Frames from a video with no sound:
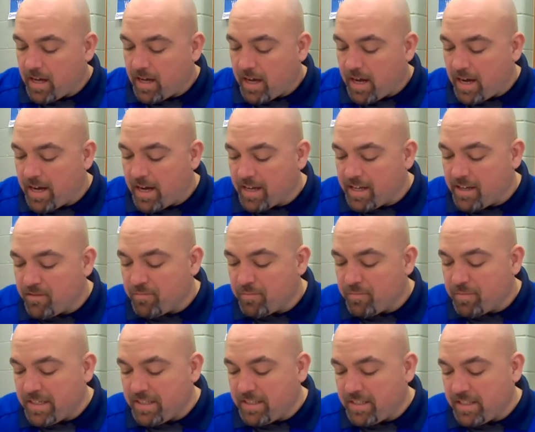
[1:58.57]
I give
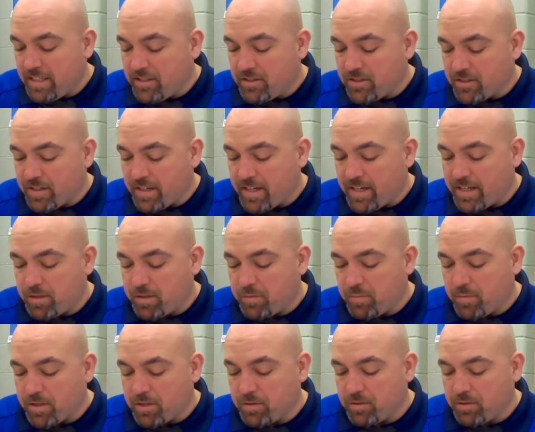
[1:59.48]
my teacher a
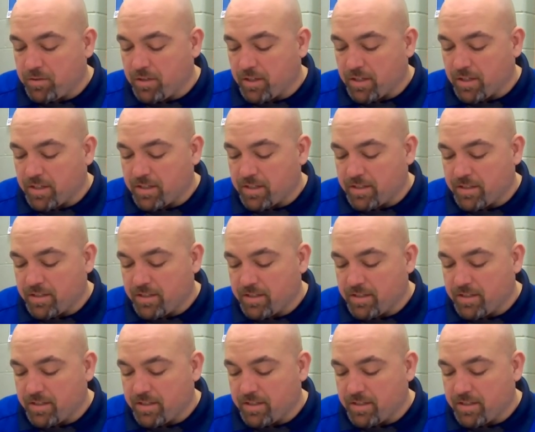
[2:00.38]
special card.